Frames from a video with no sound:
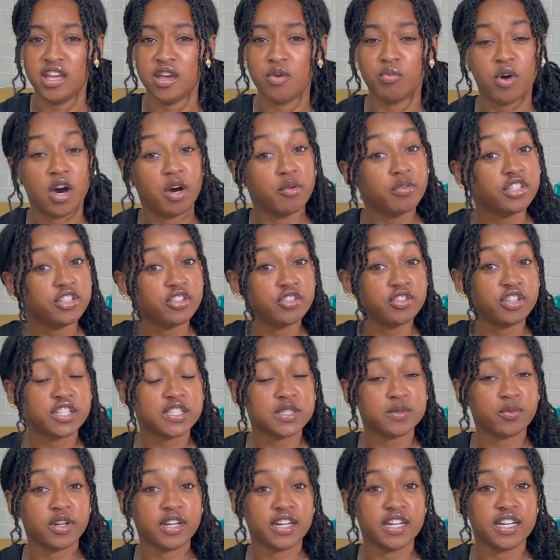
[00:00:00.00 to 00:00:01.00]
While we do this,
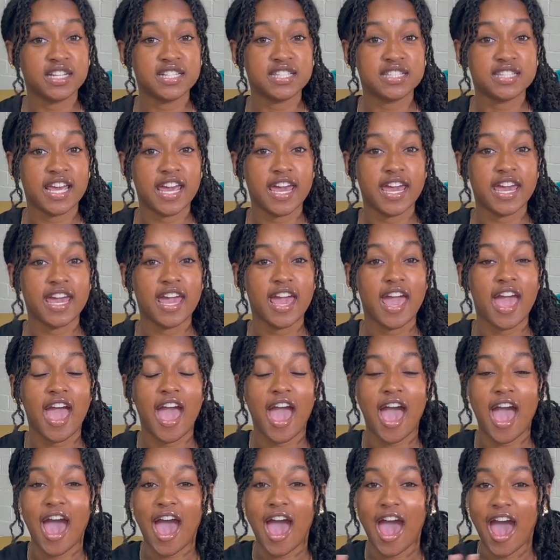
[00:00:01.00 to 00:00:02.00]
we're going to say
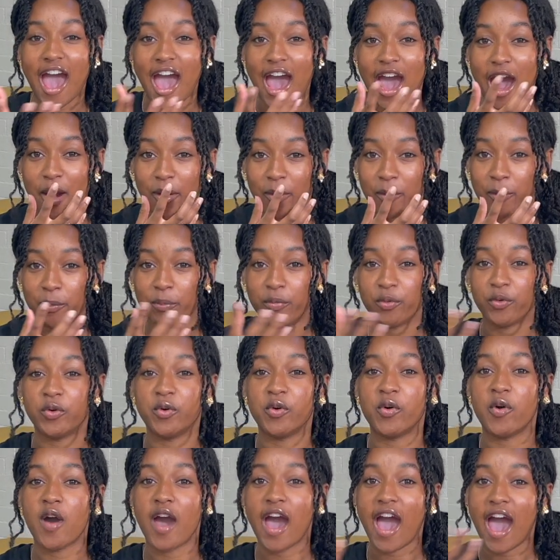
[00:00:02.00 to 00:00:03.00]
apple,
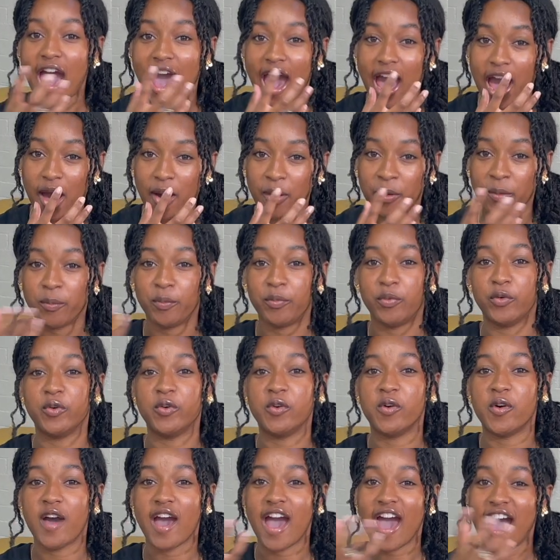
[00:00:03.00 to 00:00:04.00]
apple,